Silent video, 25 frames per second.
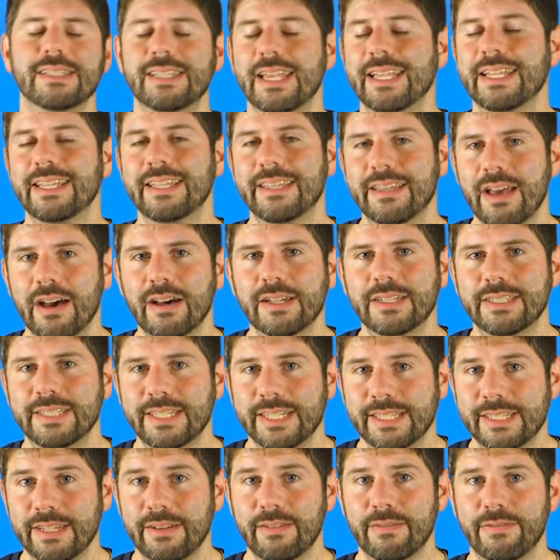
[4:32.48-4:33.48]
as a gut
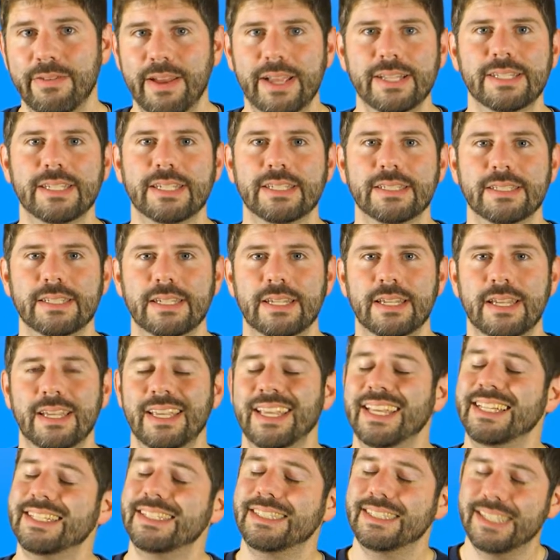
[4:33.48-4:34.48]
disinfectant.
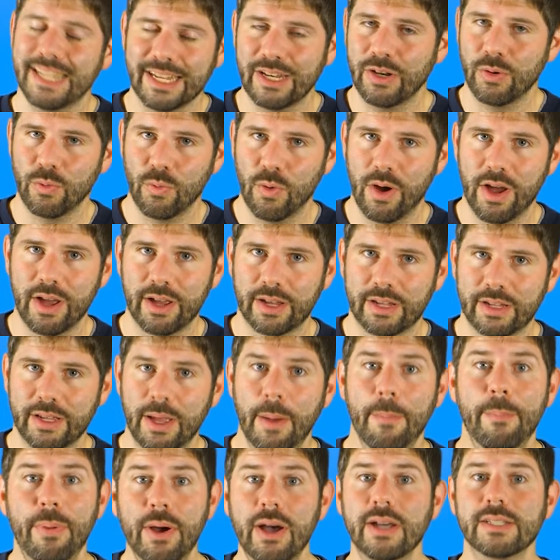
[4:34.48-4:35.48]
It didn't work,
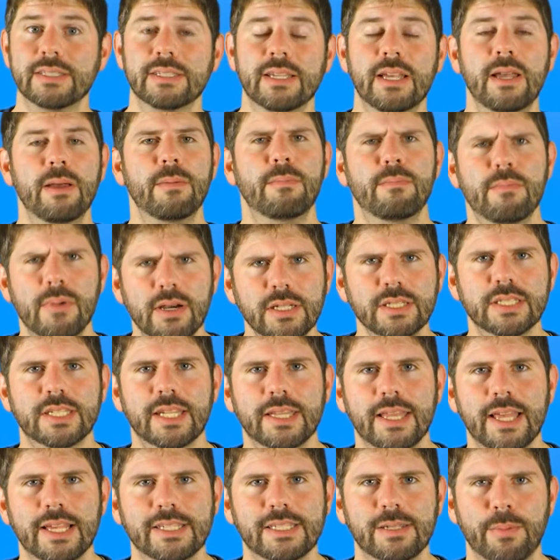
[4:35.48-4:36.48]
but much to
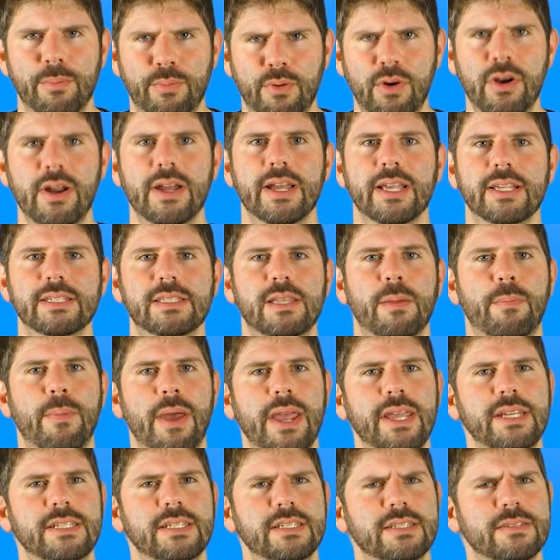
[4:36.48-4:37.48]
their surprise, the
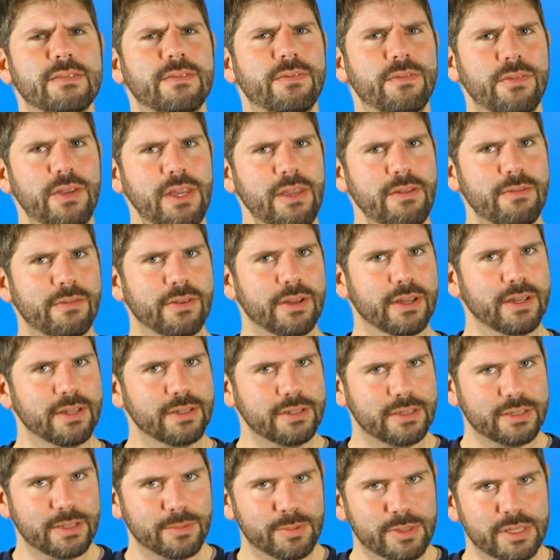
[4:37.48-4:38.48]
patient's fever
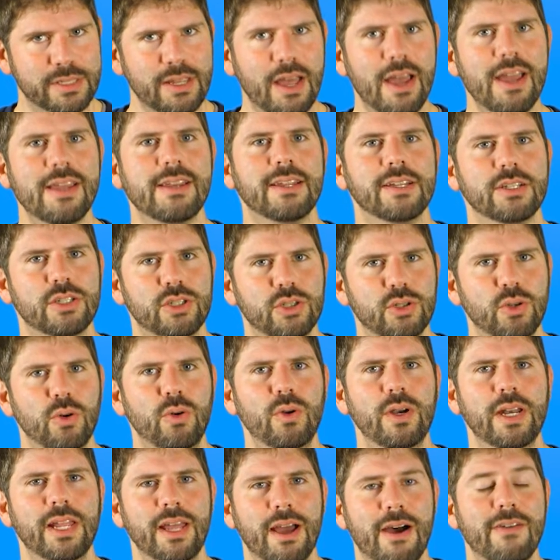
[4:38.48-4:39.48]
subsided
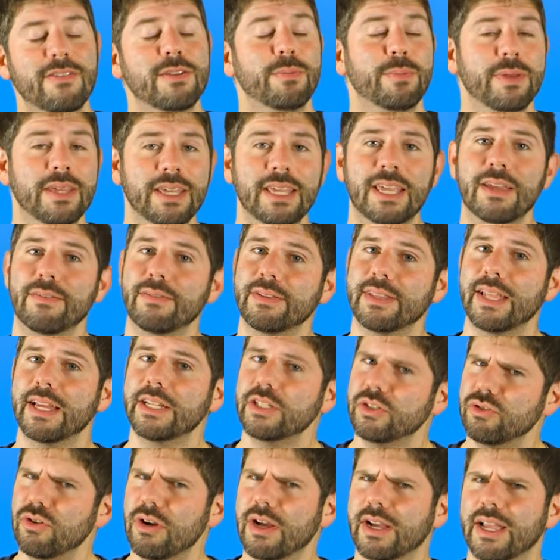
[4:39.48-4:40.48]
shortly after being given
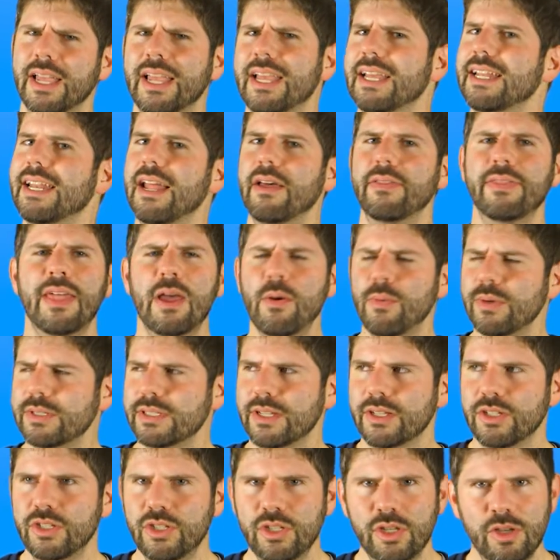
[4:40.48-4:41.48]
that drug. Now, that was
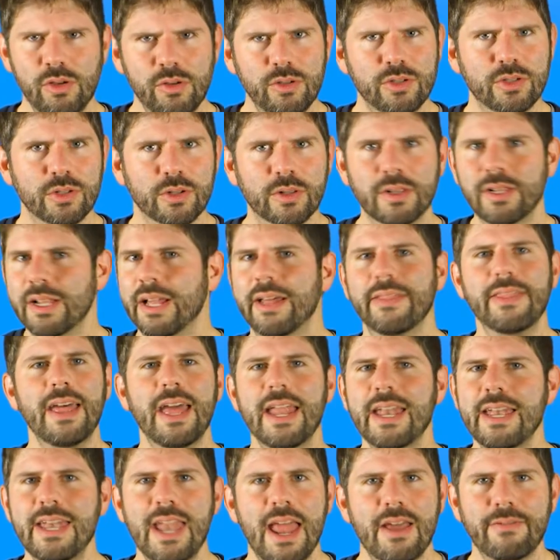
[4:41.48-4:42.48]
unusual,
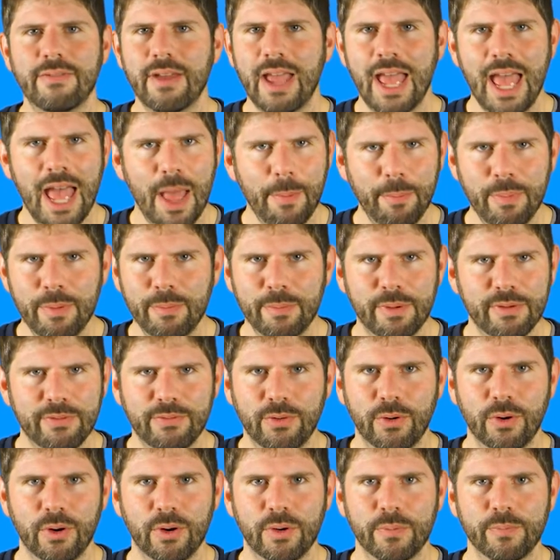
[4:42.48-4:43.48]
that never happened
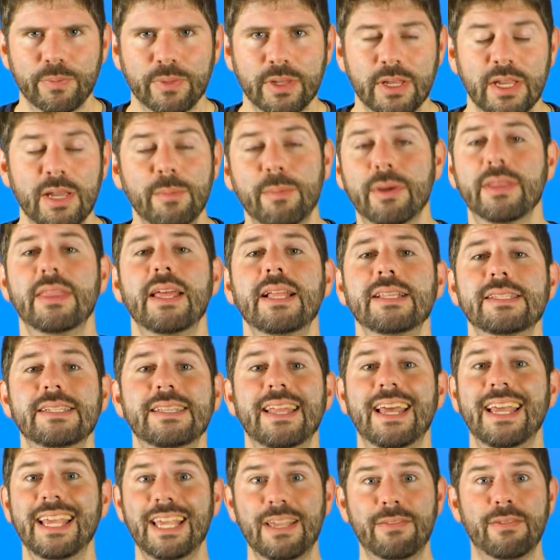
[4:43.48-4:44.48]
before. But then, to
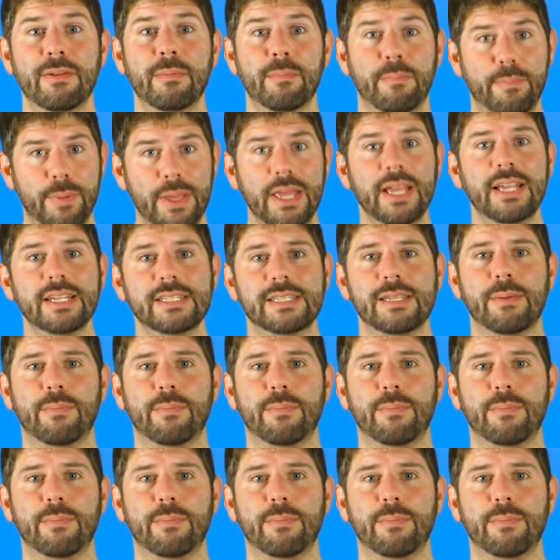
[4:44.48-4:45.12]
their even bigger